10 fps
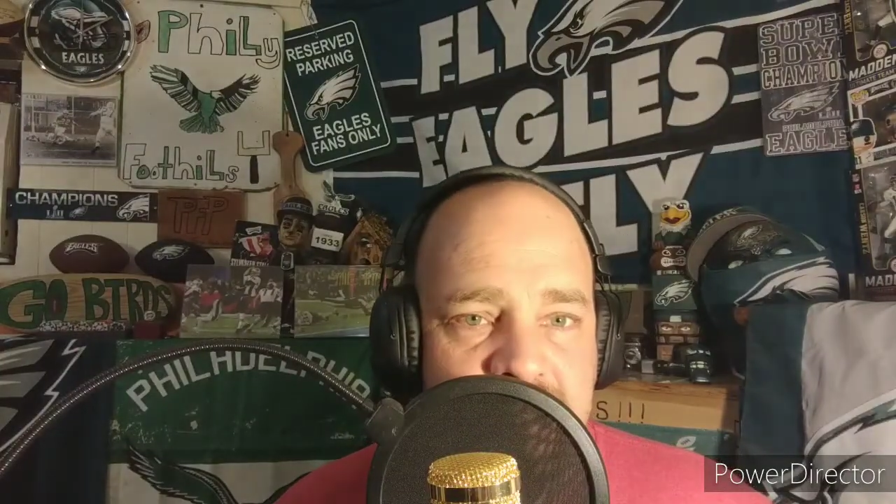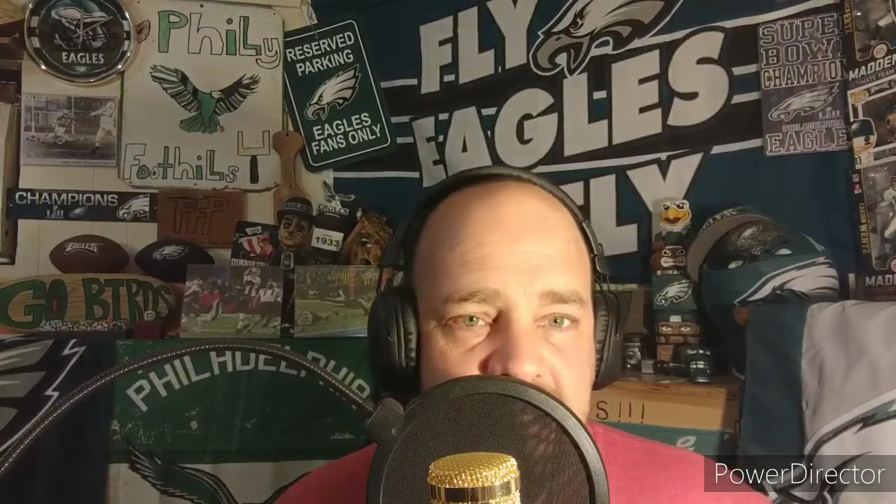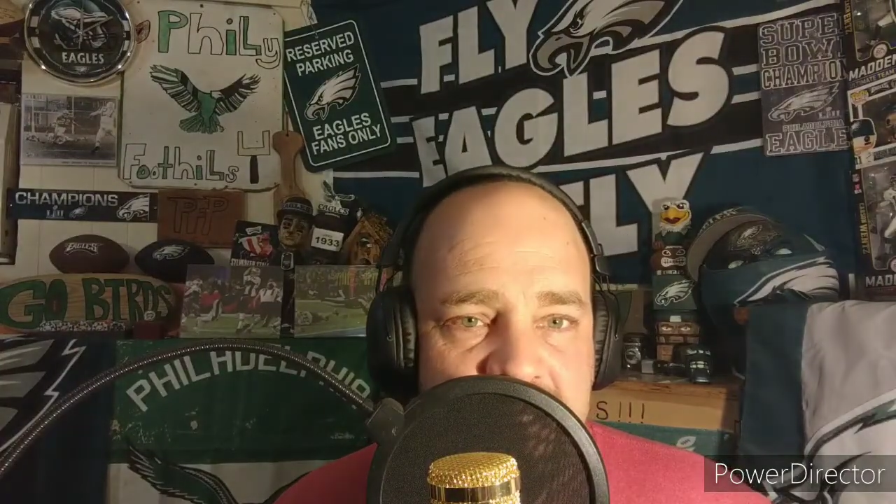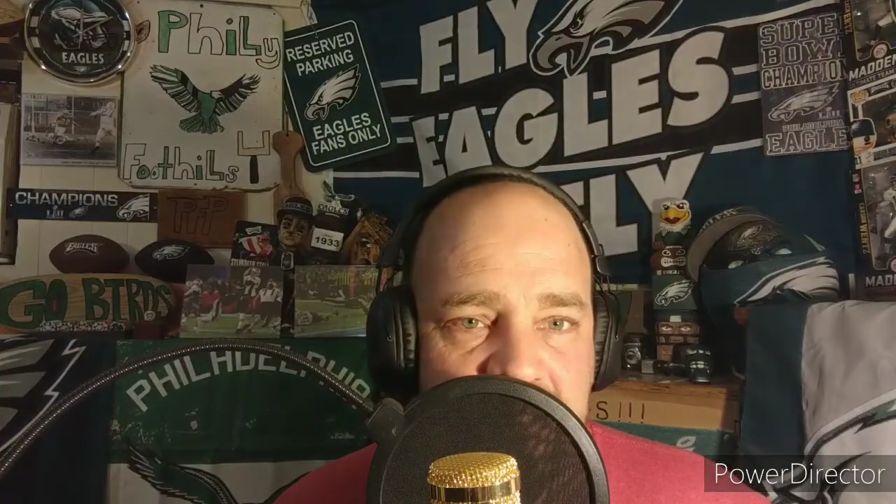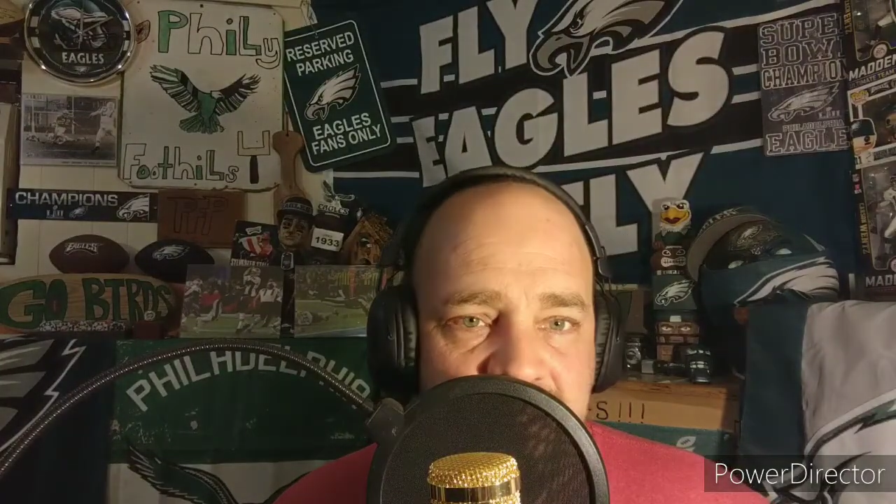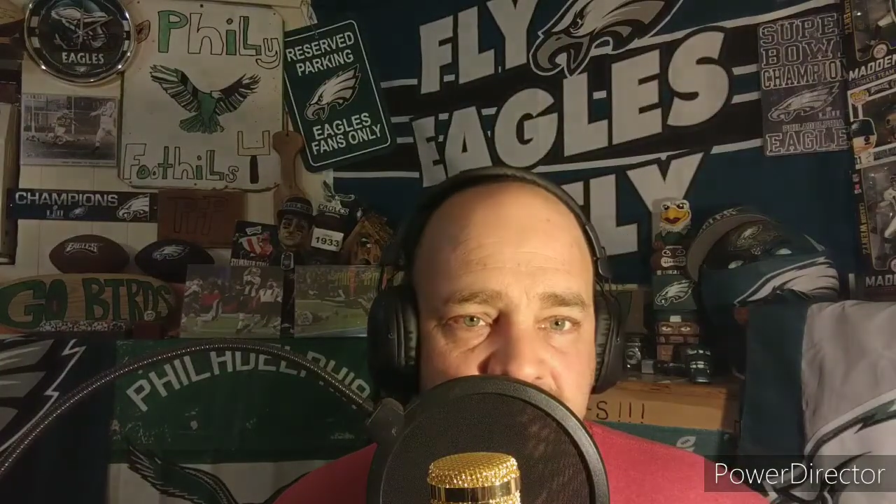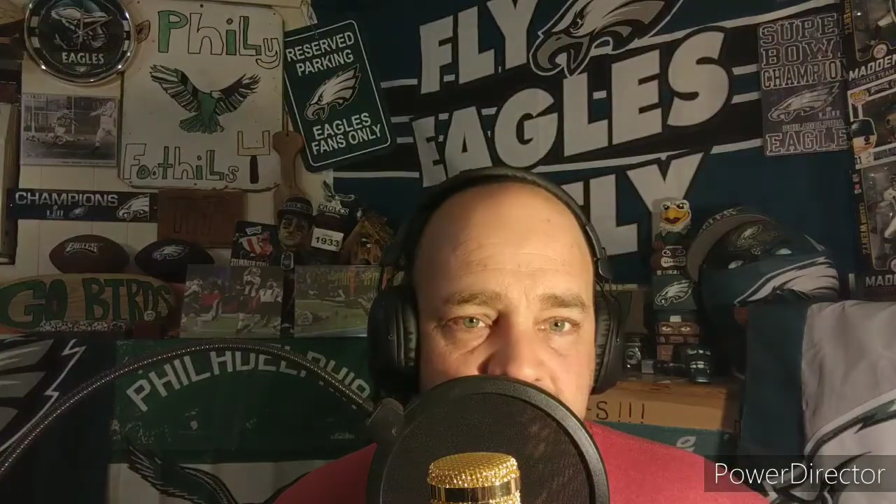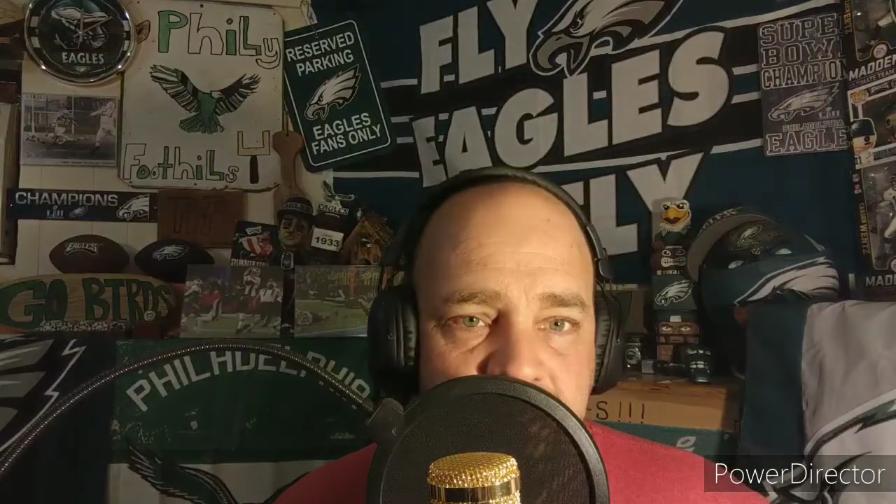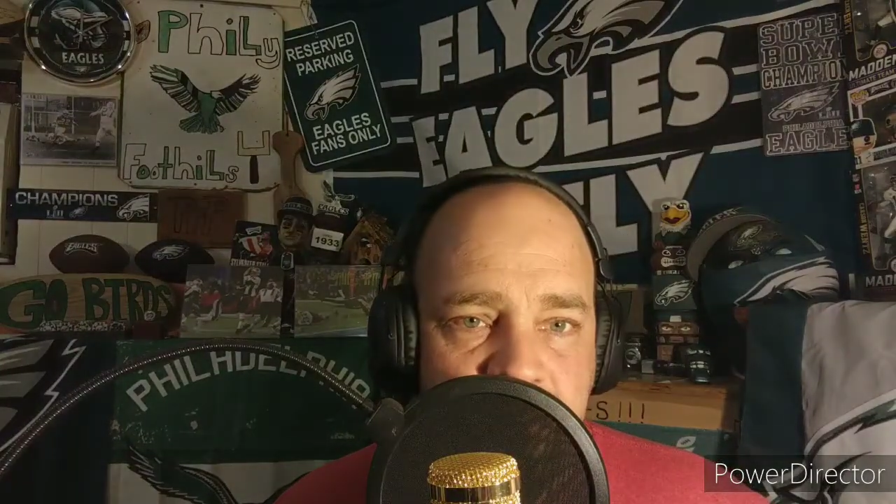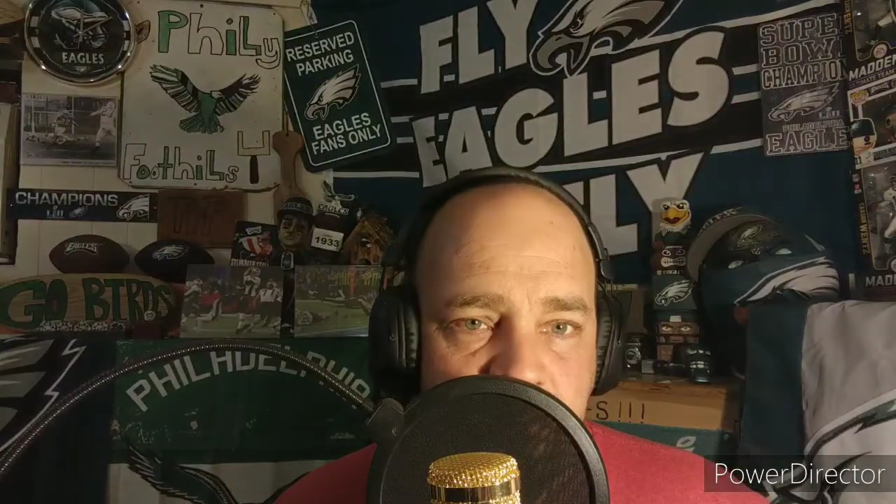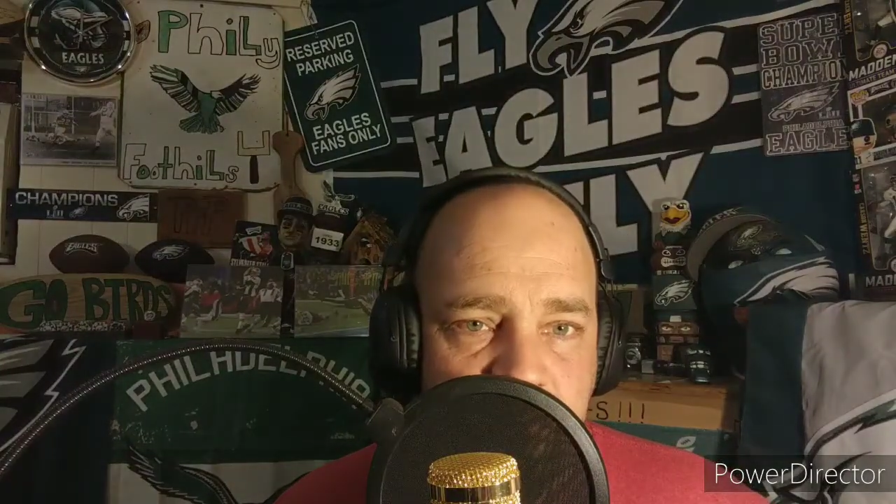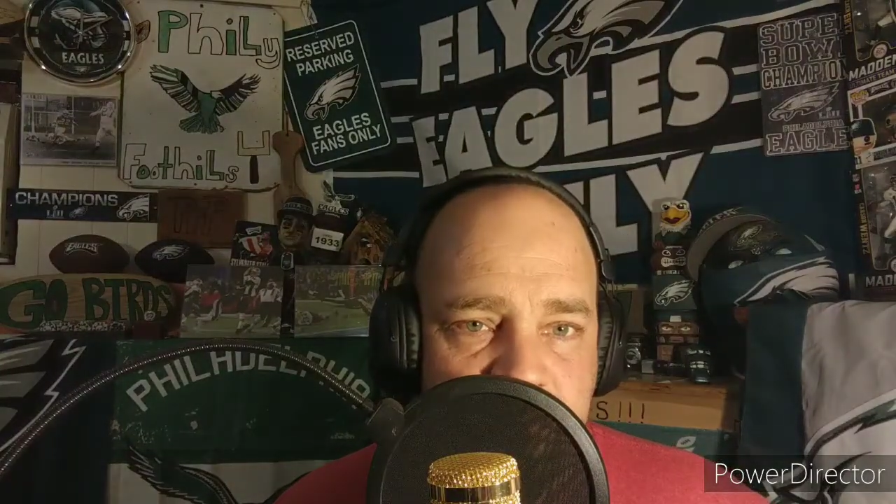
and he's 6'2".